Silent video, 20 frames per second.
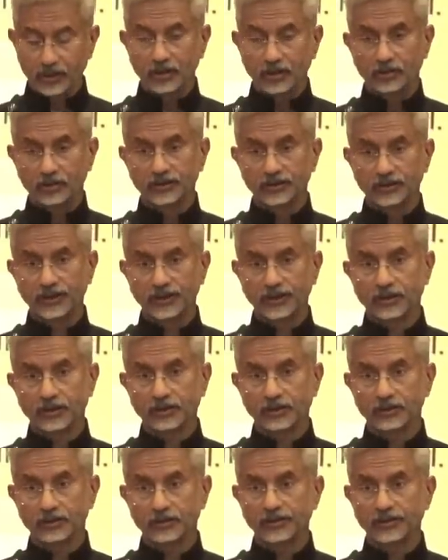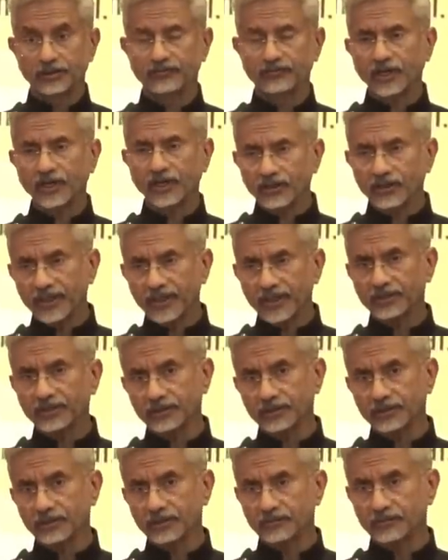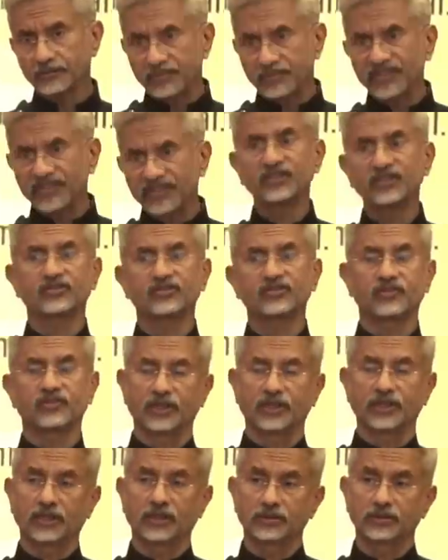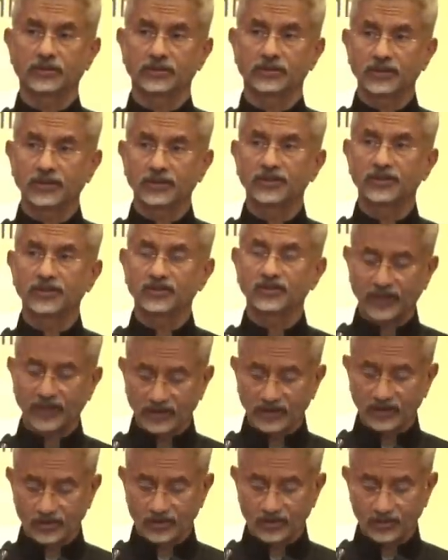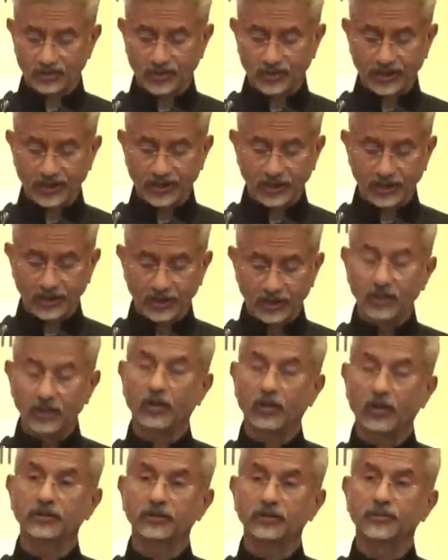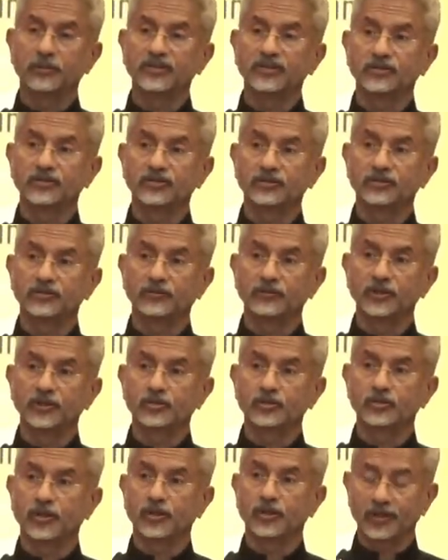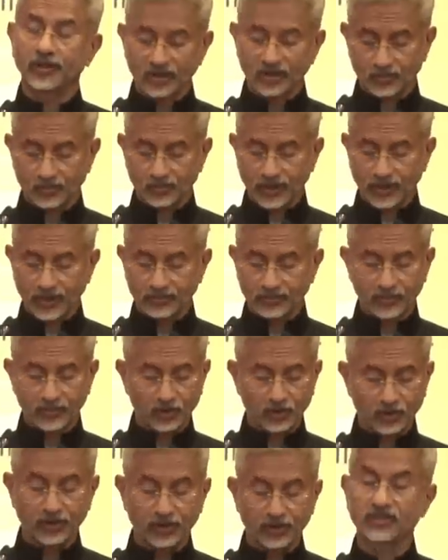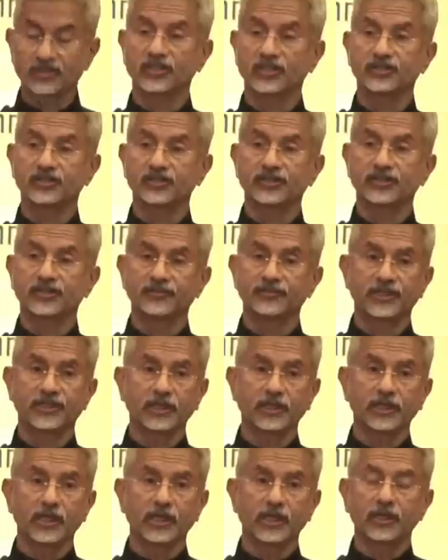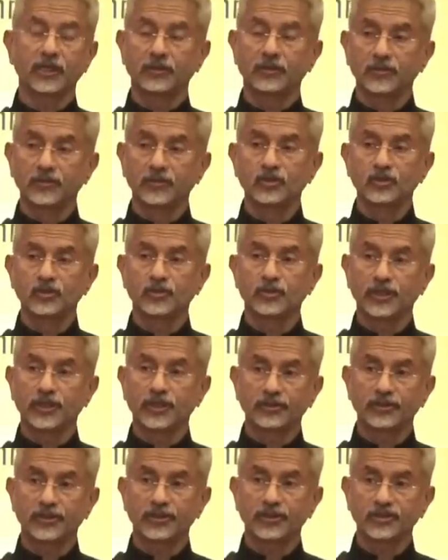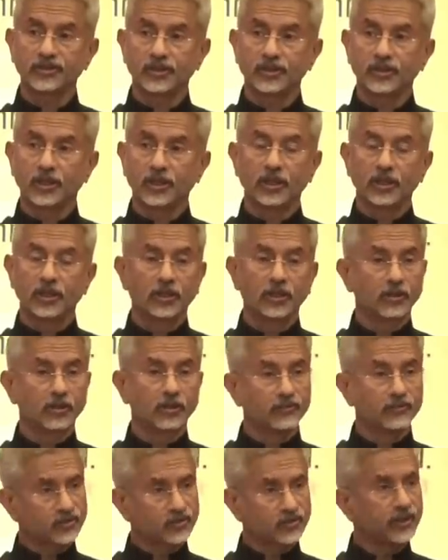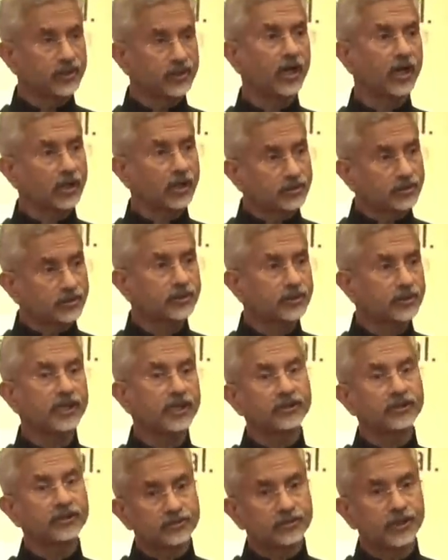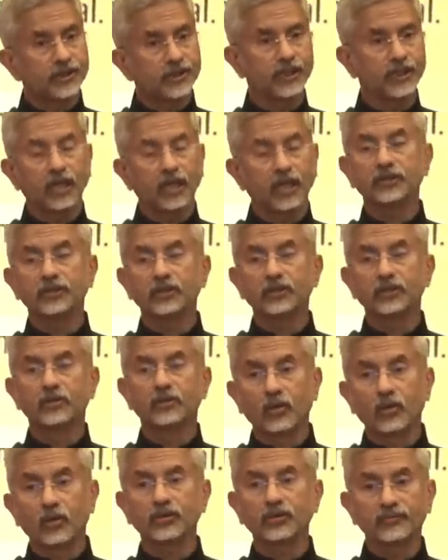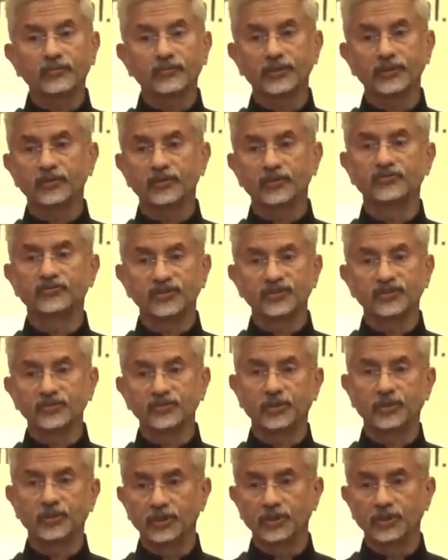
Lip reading: the fundamental basis for that, that this has to be on the basis of mutual respect, mutual sensitivity, mutual interest, which we articulate today, I think a lot of it was visible.